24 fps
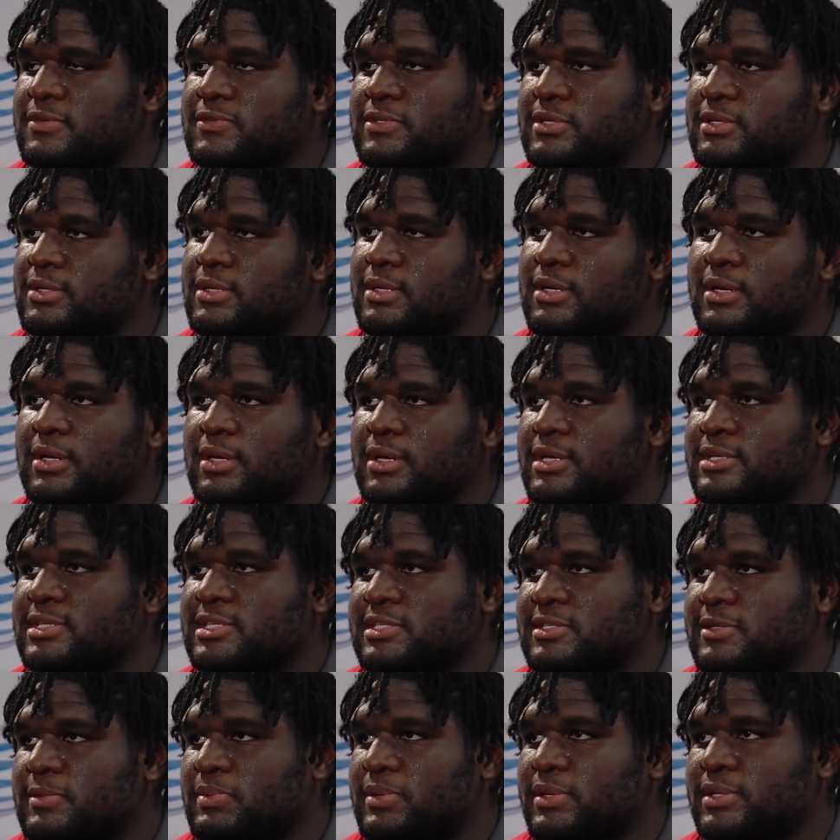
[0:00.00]
So it
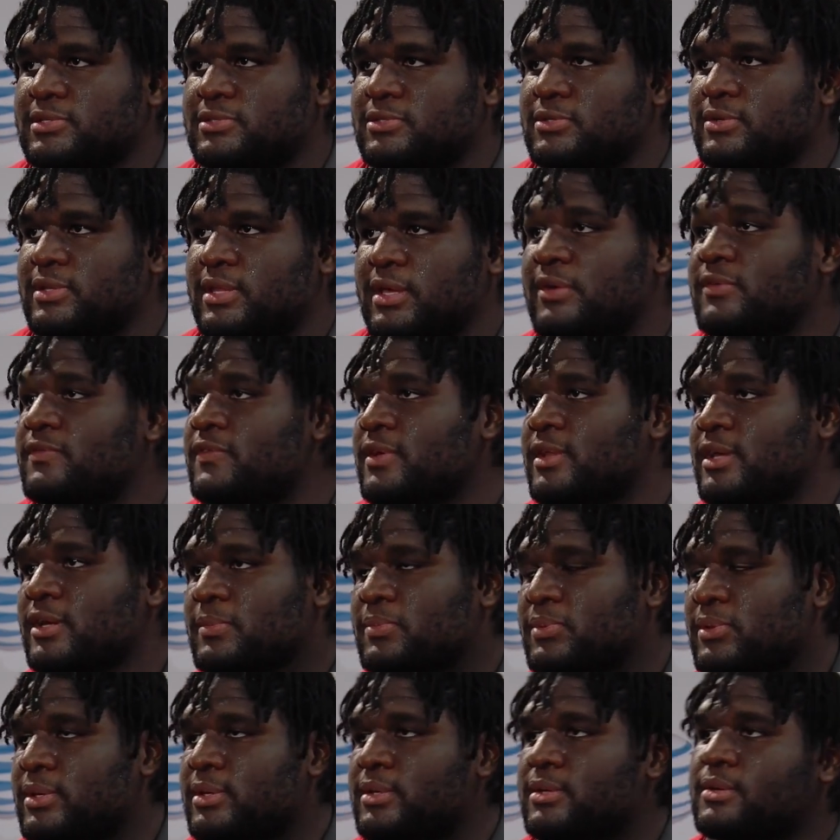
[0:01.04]
just depends who they feel like
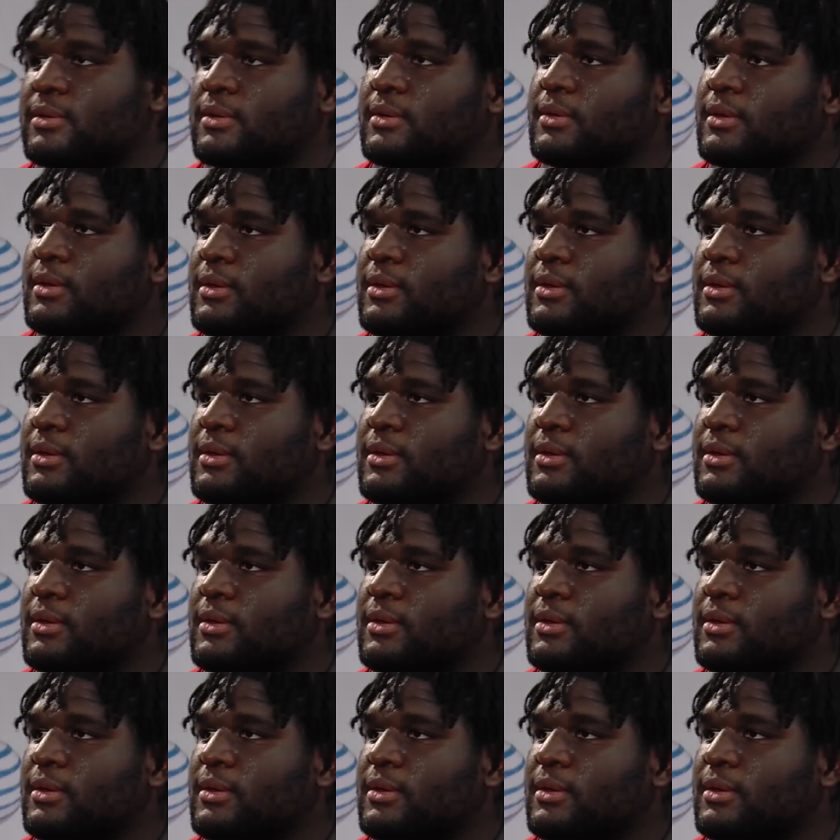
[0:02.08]
playing.